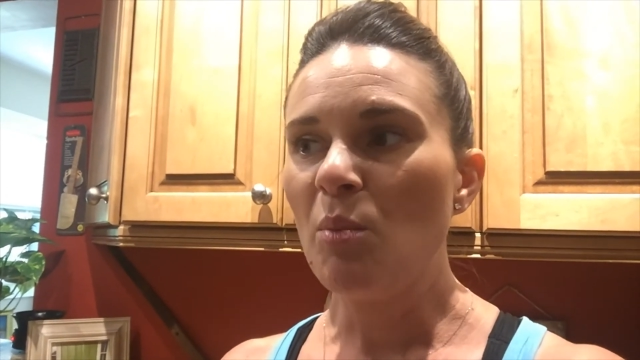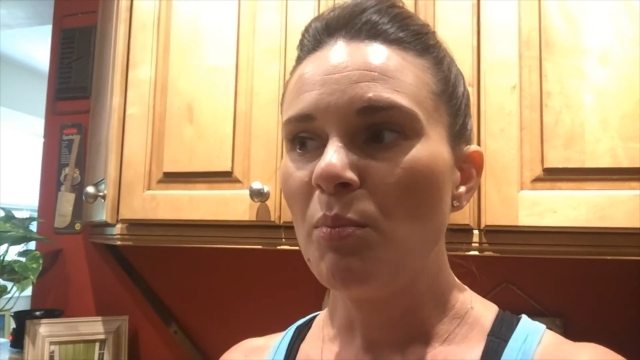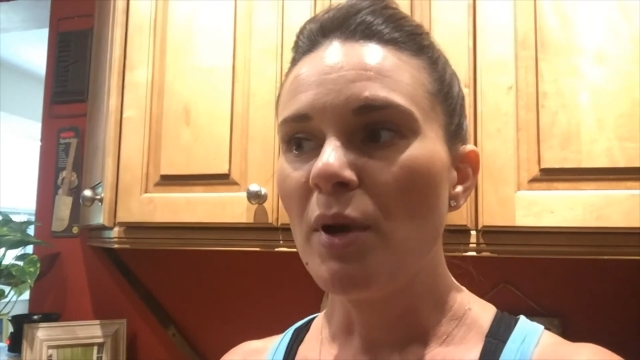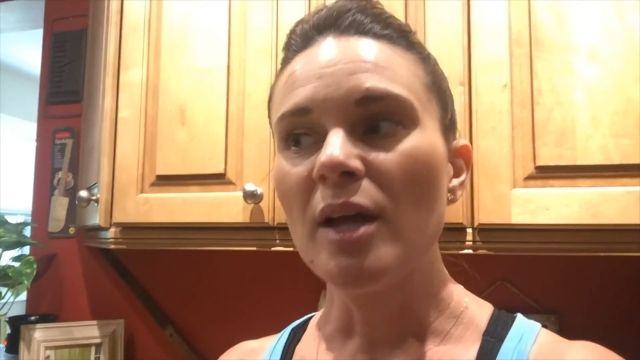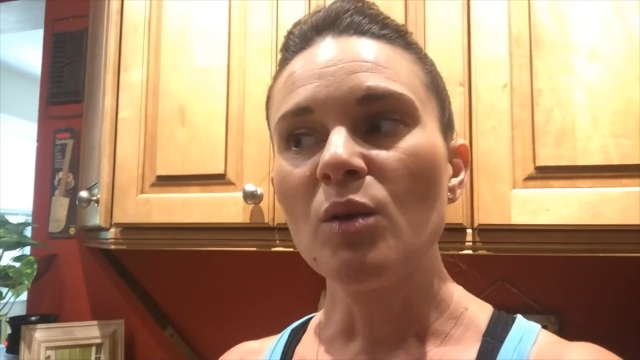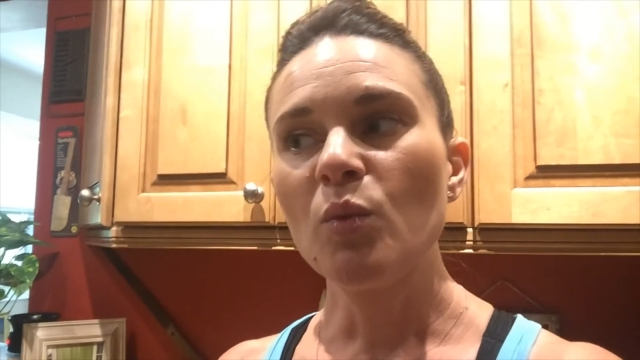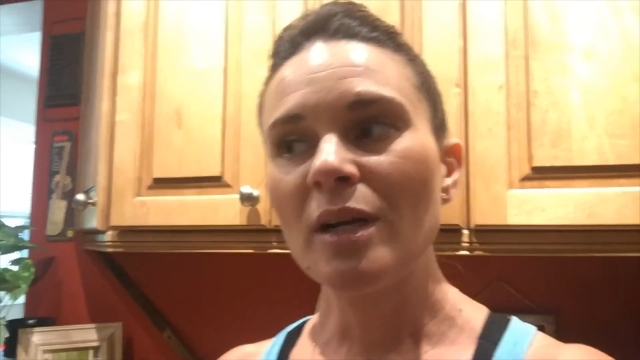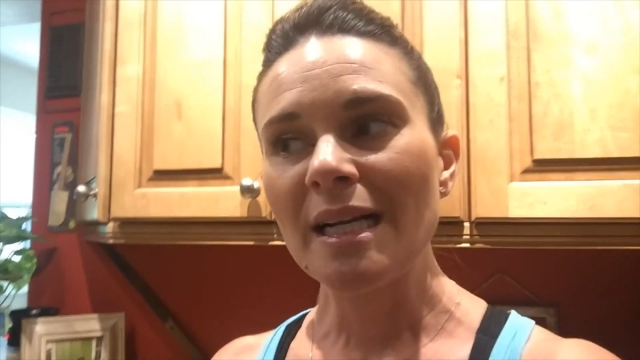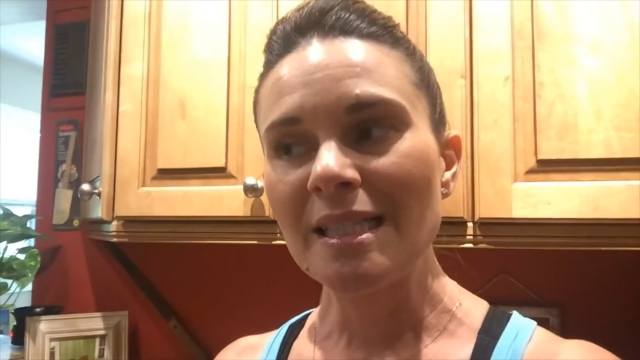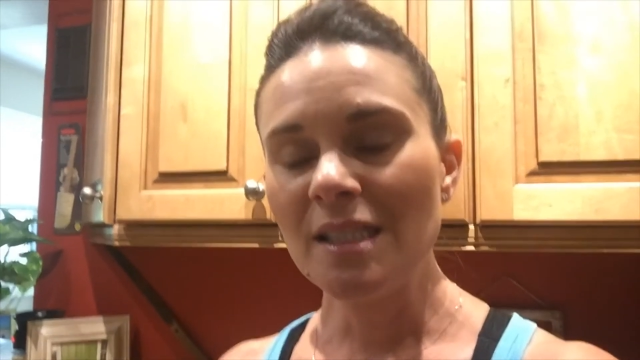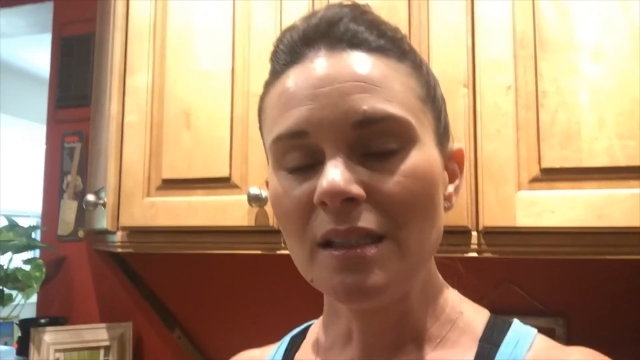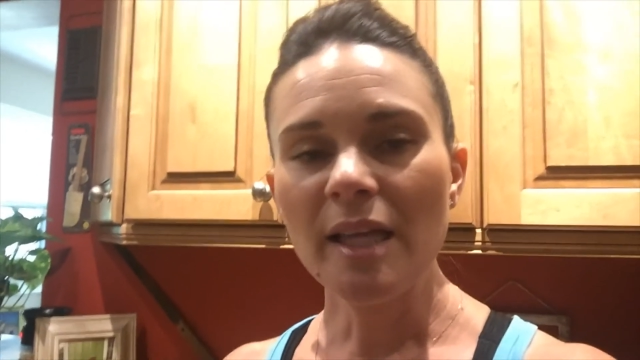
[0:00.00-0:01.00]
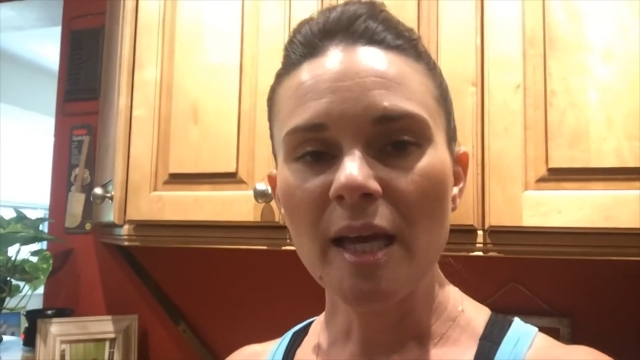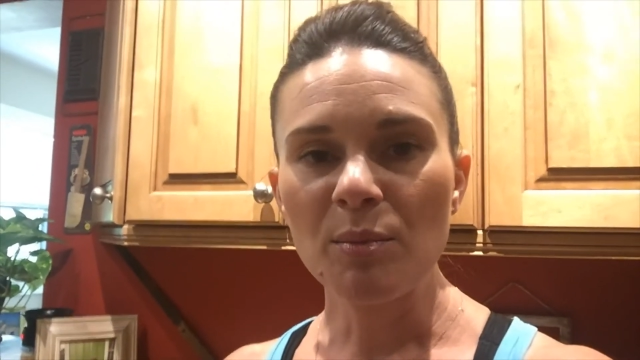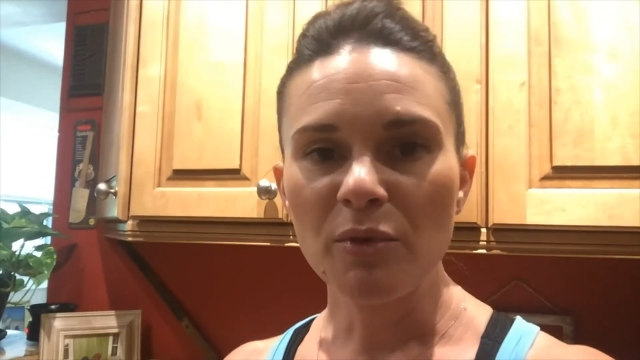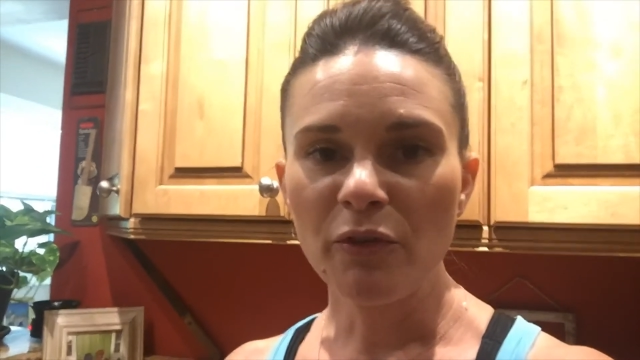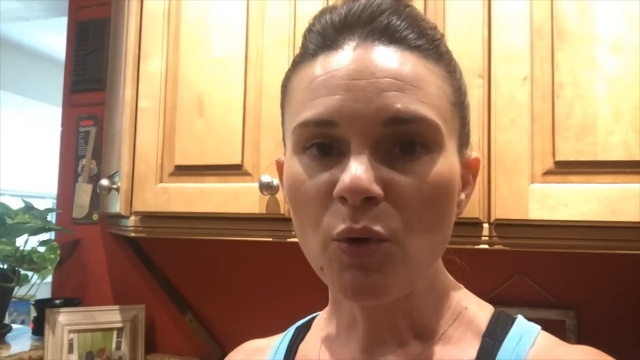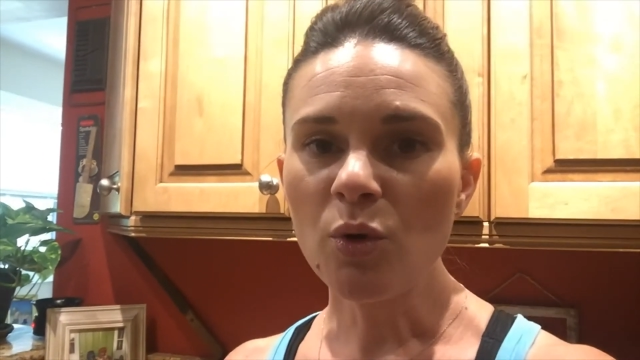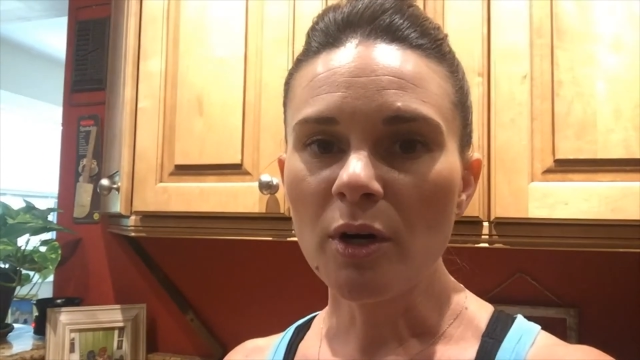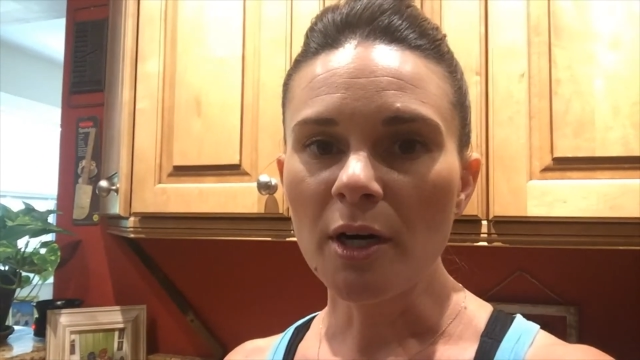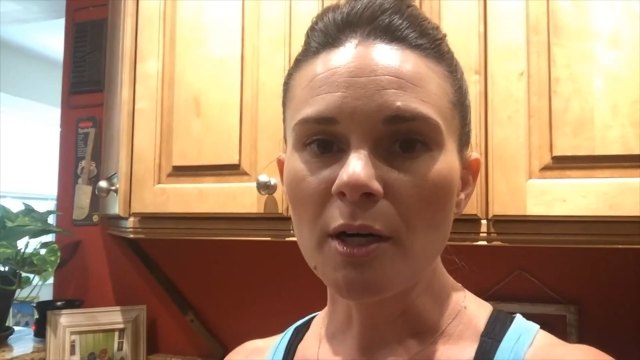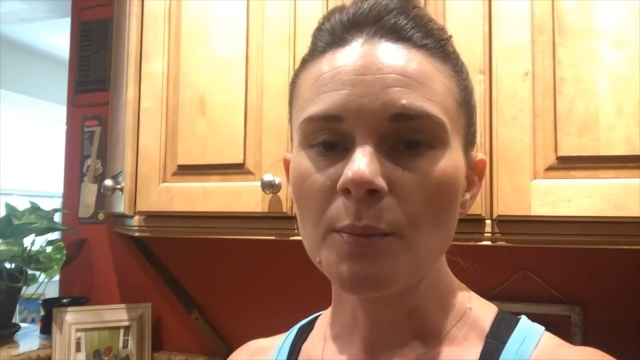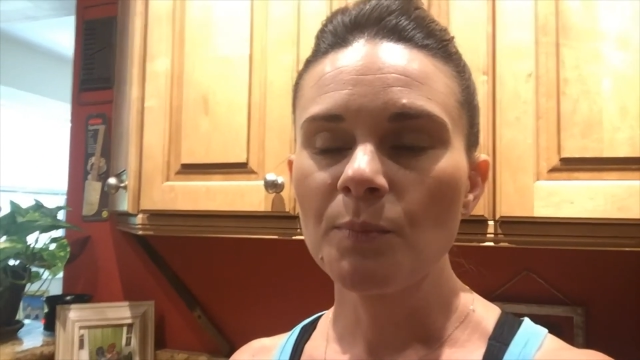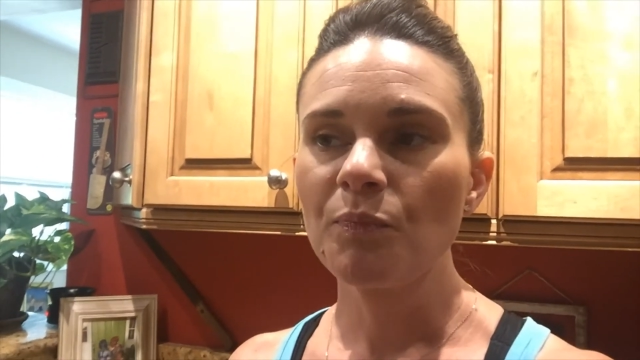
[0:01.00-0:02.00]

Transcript: But when I did that before,